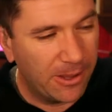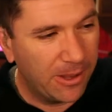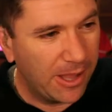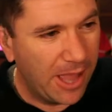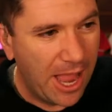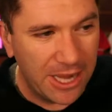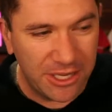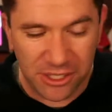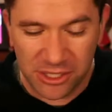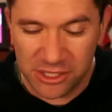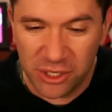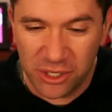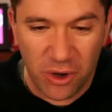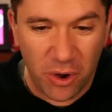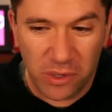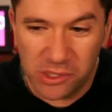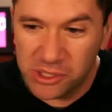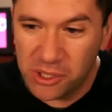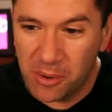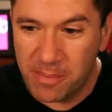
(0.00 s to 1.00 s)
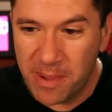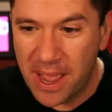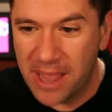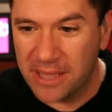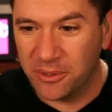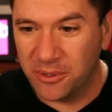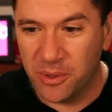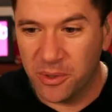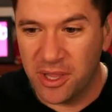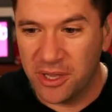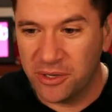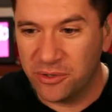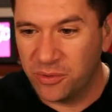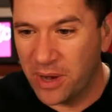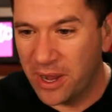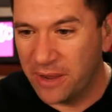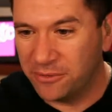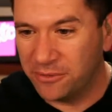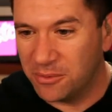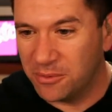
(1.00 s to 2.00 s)
You always go back to when they
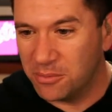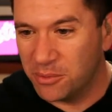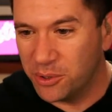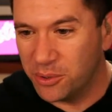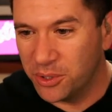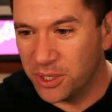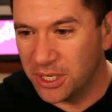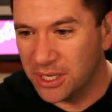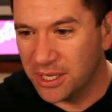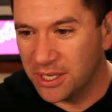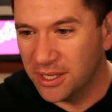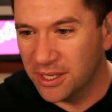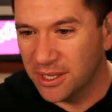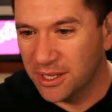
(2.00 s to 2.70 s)
drafted Moody.